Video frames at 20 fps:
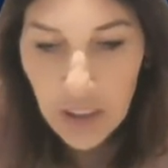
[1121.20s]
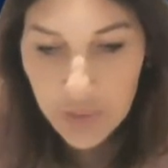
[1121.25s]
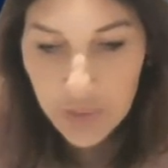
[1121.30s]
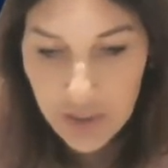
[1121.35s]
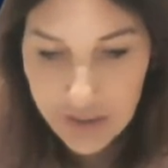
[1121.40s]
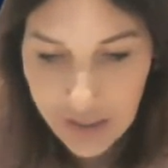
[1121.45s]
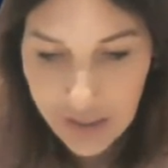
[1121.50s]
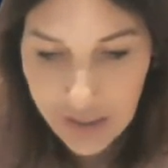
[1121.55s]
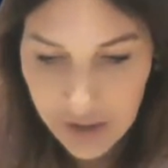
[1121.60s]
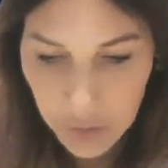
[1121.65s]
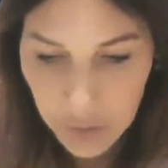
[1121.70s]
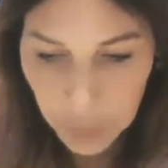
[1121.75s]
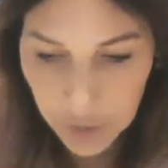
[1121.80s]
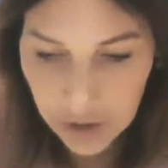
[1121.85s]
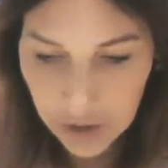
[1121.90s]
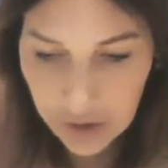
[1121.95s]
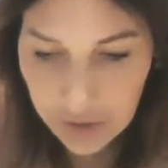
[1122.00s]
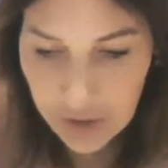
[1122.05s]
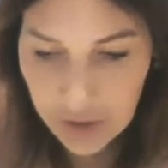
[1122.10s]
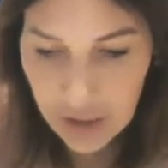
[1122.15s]
The second
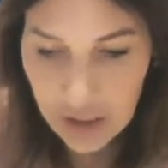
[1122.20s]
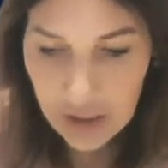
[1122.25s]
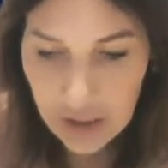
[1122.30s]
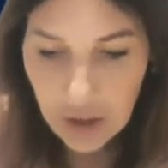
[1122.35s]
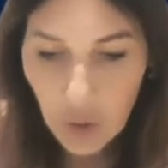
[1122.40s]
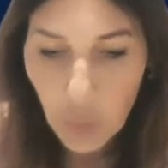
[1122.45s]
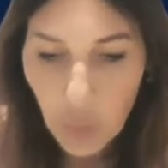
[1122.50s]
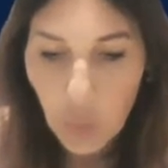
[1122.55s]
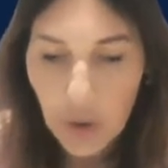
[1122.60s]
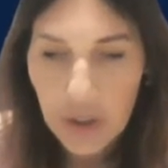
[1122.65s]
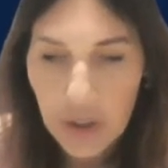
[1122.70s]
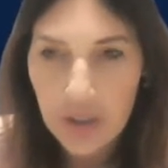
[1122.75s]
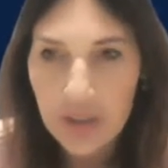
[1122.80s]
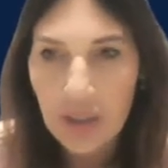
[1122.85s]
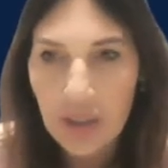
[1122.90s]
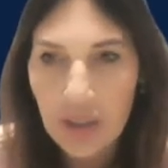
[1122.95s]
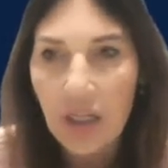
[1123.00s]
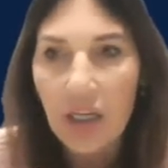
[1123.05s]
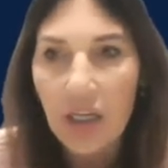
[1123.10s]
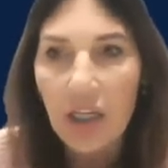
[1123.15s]
big thing was
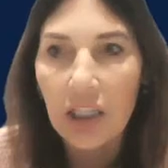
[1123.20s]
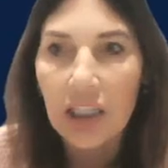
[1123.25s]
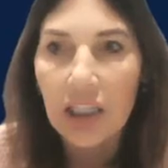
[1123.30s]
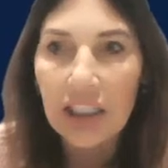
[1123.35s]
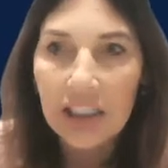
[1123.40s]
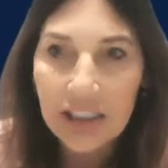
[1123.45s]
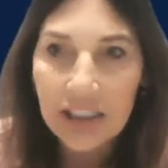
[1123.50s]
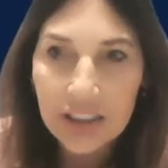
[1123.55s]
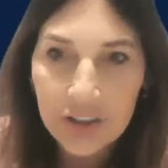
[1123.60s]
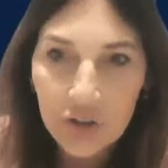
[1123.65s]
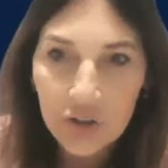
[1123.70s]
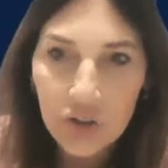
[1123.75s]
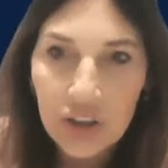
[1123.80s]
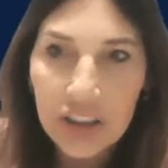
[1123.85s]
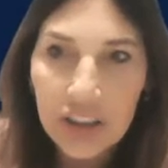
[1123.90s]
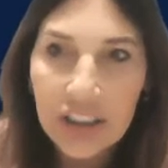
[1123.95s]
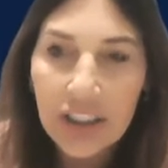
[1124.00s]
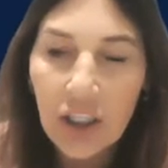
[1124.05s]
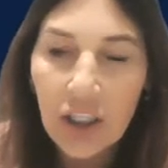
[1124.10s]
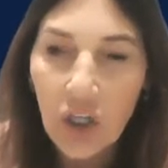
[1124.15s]

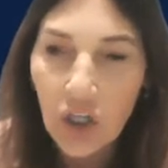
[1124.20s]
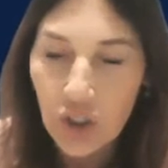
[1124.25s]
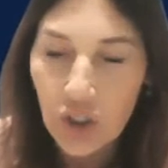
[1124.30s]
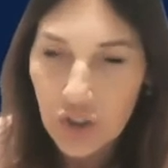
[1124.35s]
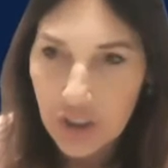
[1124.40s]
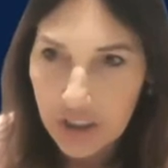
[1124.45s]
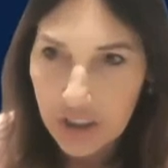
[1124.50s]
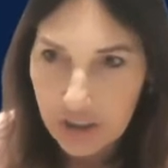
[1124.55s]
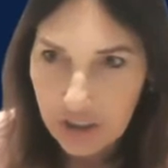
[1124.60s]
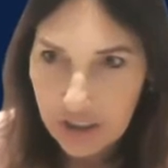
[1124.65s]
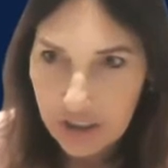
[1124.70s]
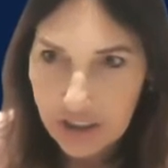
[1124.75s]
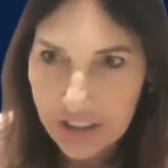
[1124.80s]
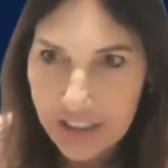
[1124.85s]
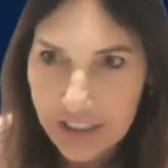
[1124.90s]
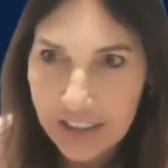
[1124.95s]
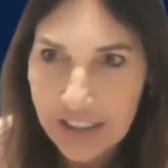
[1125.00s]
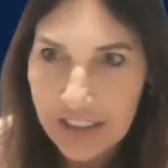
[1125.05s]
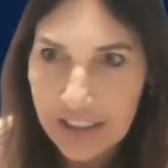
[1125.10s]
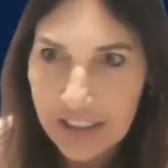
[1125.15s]
clearly
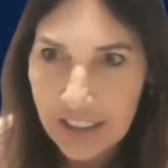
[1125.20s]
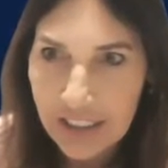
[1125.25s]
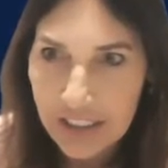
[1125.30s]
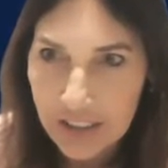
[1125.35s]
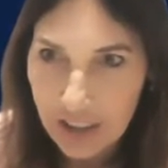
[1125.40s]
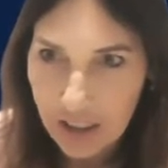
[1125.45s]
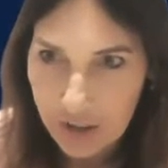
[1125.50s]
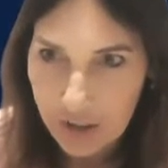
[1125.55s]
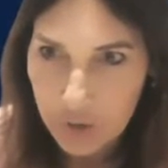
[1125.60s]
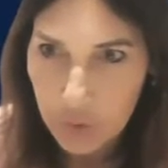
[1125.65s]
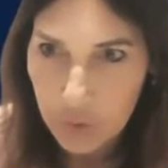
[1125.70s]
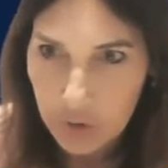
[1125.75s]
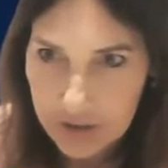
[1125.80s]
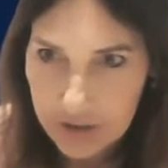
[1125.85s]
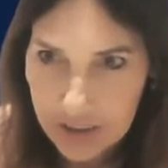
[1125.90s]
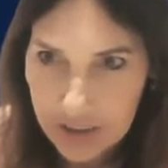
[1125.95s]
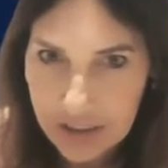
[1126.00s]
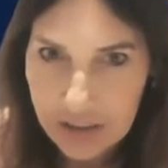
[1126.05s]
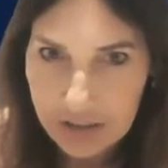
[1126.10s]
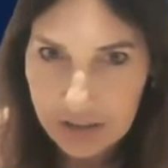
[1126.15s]
articulating and
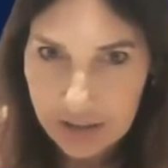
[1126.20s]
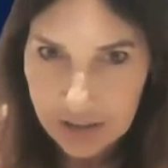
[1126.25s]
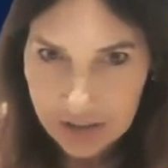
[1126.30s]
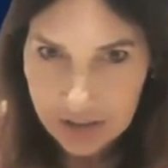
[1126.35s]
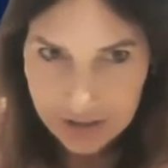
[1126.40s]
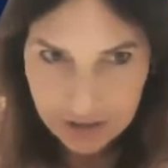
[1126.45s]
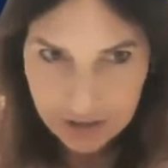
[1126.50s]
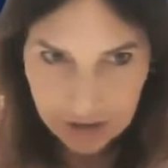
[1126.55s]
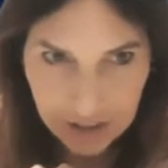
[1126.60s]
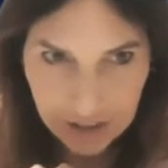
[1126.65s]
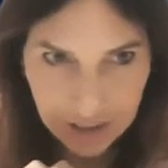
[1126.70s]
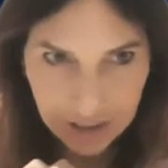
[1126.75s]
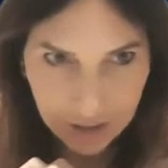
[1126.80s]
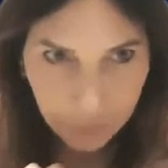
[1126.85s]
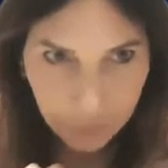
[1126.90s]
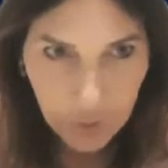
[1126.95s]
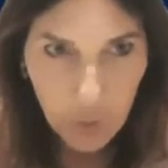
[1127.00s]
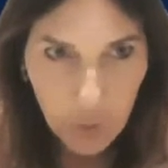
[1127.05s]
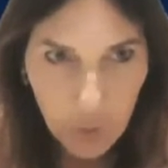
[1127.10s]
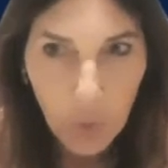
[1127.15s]
understanding to
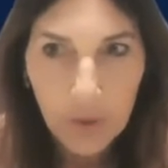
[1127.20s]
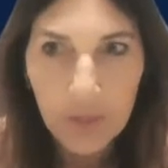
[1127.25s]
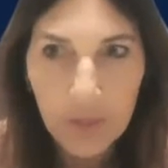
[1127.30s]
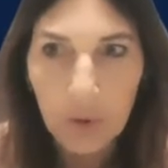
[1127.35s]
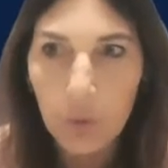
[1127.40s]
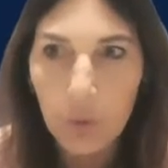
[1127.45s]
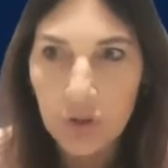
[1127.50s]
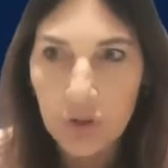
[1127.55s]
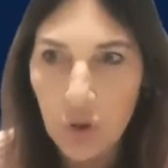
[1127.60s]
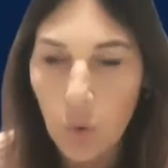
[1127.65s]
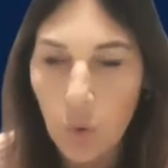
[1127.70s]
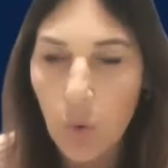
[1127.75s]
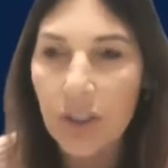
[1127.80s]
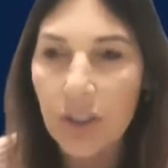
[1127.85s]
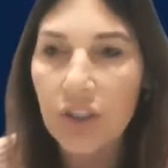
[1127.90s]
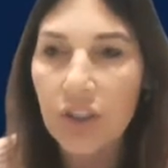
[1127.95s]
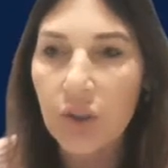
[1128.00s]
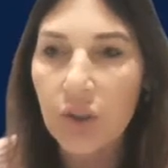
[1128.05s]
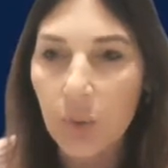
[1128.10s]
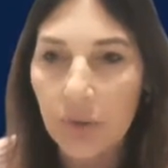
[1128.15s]
everyone that was
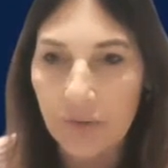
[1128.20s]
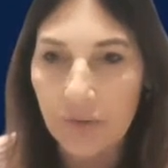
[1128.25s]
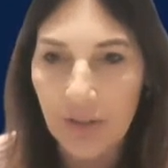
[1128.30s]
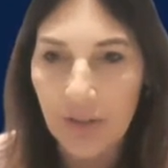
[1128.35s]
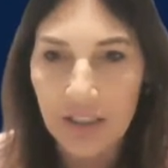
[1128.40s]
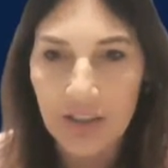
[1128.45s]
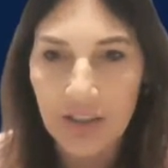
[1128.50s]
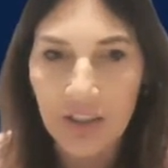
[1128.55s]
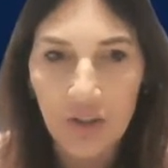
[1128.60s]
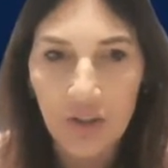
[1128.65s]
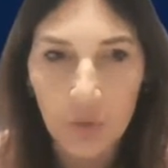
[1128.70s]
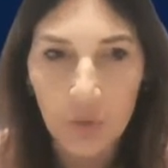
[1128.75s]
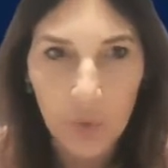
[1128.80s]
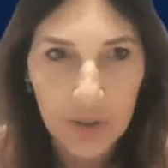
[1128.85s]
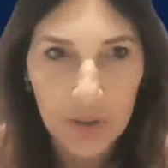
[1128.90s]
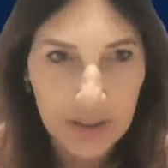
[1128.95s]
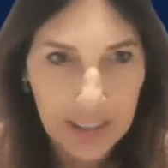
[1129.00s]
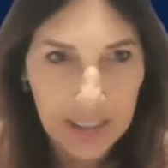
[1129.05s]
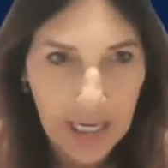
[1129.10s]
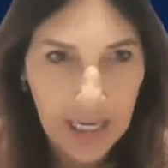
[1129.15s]
going to invest in the
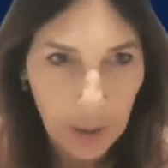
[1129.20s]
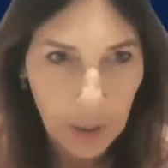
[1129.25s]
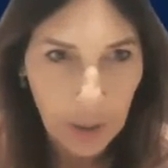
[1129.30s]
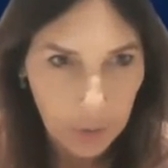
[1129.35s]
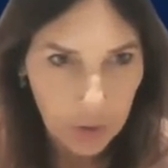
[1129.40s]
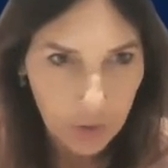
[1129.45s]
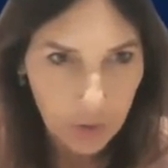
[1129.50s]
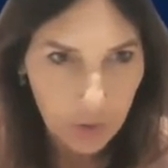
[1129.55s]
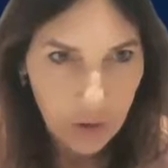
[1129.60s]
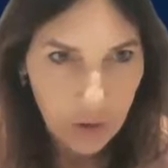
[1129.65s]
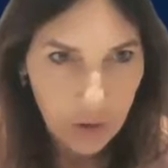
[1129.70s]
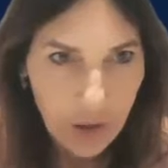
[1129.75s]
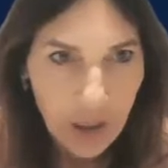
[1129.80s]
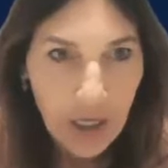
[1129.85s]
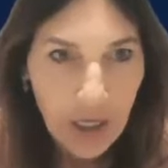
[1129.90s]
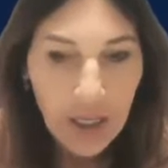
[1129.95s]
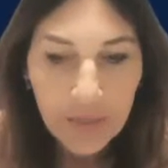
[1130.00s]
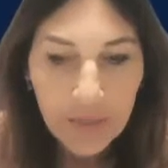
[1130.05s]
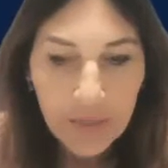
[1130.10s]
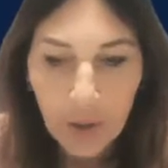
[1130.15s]
risk capital
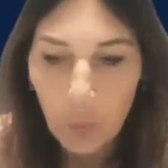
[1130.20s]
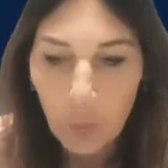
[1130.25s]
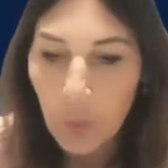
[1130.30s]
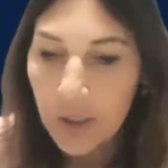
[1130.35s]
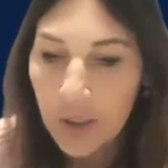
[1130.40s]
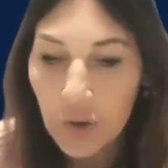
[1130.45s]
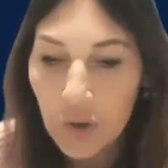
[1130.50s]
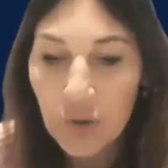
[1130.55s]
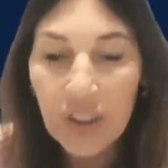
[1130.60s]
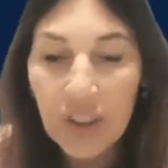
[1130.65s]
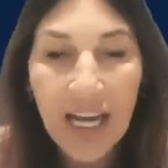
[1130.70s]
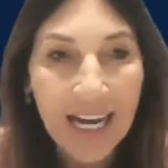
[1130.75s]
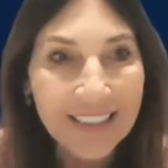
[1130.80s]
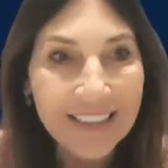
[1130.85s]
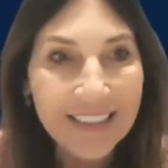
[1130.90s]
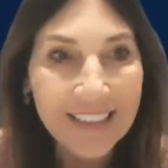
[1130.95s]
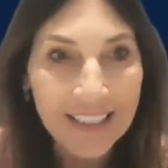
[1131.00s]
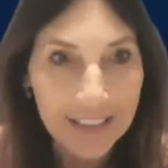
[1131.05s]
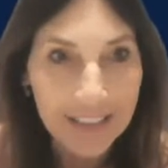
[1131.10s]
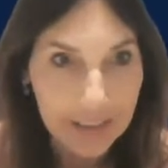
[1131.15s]
that we are
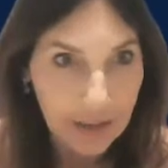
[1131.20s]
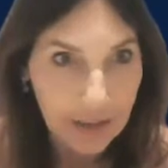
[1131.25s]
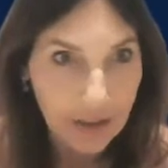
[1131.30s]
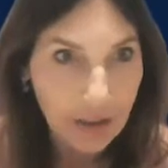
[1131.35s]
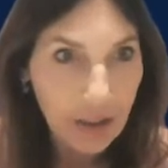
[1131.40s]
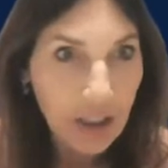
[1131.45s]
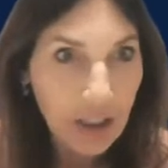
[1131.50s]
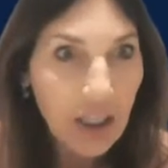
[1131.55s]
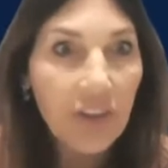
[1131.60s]
not kidding.